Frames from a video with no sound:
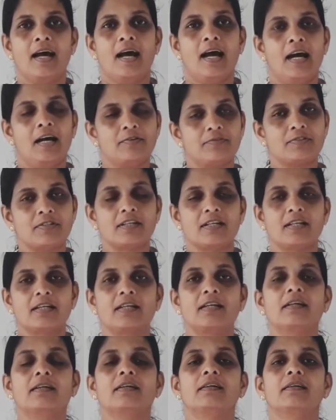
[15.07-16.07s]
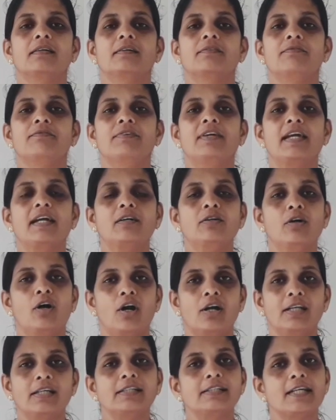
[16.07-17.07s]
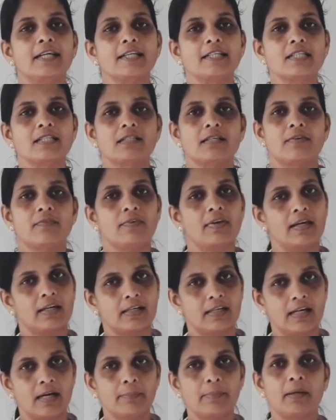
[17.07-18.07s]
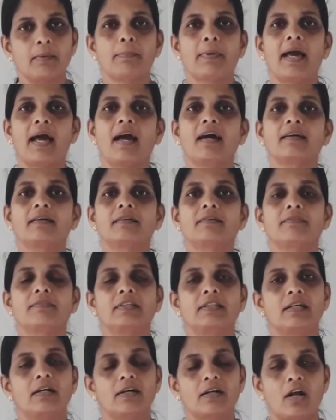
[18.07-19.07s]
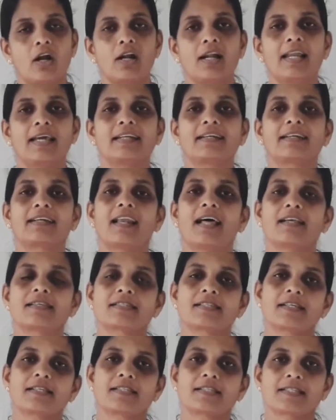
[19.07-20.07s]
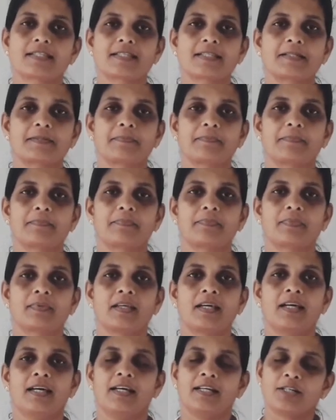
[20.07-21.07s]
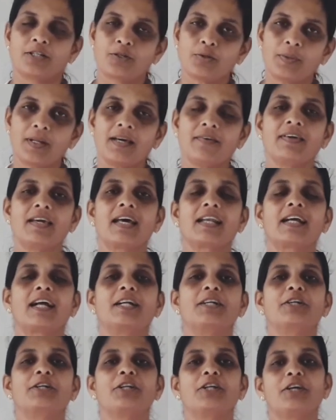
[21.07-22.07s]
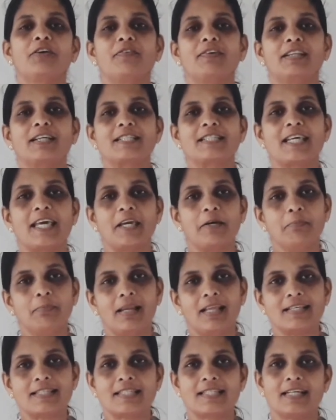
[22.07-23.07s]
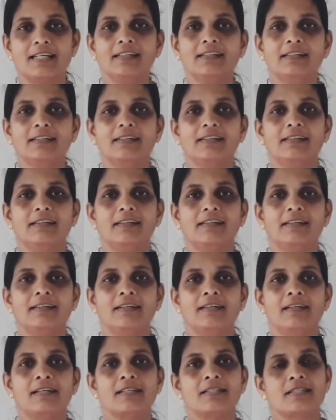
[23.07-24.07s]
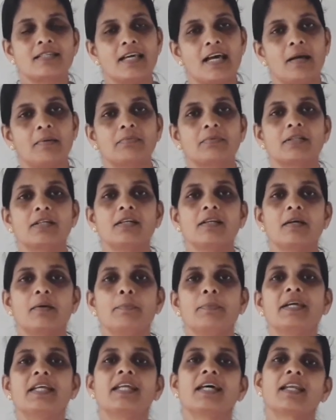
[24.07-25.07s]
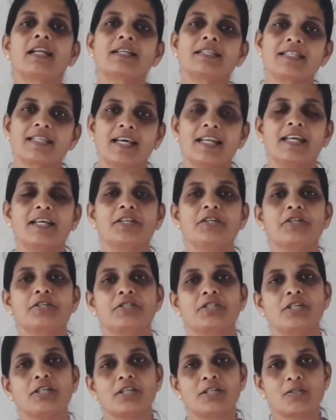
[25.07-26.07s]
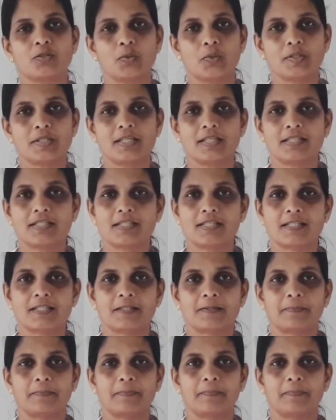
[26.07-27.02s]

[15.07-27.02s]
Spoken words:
After a week holidays, we are coming back with our online classes. Today we are continuing with the same lesson, chapter Minerals and Energy Resources.